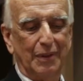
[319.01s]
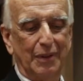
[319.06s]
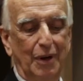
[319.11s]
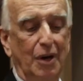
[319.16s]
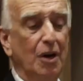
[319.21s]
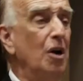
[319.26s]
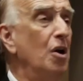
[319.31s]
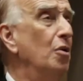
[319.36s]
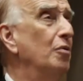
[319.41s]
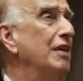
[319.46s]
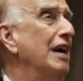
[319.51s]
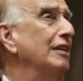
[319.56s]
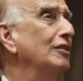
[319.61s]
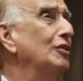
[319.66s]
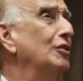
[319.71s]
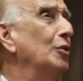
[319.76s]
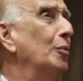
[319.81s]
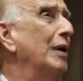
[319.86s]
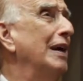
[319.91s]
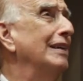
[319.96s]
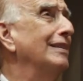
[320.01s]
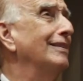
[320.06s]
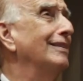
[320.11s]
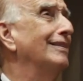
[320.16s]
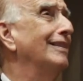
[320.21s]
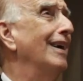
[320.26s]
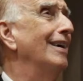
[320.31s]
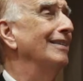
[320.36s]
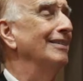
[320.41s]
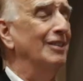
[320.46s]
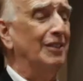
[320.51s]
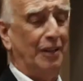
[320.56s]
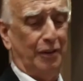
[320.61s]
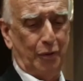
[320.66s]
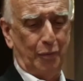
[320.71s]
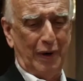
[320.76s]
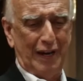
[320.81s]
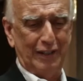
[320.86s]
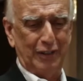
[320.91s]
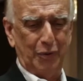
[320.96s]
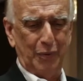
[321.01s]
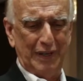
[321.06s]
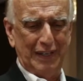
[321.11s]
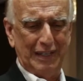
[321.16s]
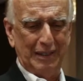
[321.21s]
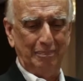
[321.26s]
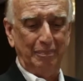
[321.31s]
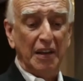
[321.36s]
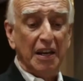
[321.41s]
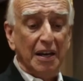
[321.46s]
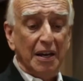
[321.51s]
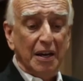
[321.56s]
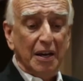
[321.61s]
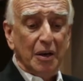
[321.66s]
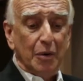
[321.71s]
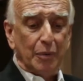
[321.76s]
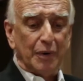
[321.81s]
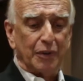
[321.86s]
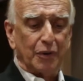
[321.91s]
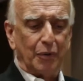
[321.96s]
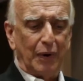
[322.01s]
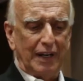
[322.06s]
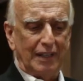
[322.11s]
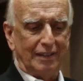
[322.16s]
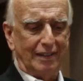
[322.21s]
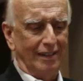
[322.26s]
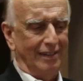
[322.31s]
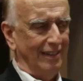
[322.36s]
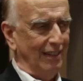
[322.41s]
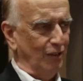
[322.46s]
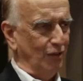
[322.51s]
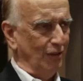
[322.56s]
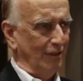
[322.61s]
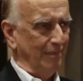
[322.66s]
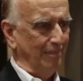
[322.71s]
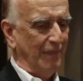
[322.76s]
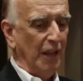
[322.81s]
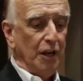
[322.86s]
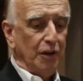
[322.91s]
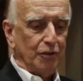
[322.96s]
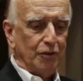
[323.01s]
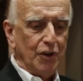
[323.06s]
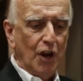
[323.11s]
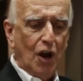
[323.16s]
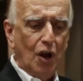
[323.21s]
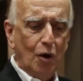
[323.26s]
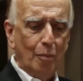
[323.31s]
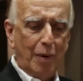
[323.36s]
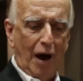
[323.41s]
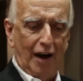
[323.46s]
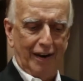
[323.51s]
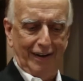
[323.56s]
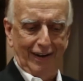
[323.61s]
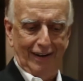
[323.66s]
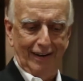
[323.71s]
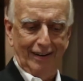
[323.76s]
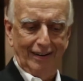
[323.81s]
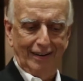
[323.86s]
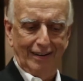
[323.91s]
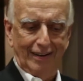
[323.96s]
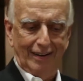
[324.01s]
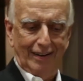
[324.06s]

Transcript: "Oh, that's the way it's done," said the White Queen with great decision. Nobody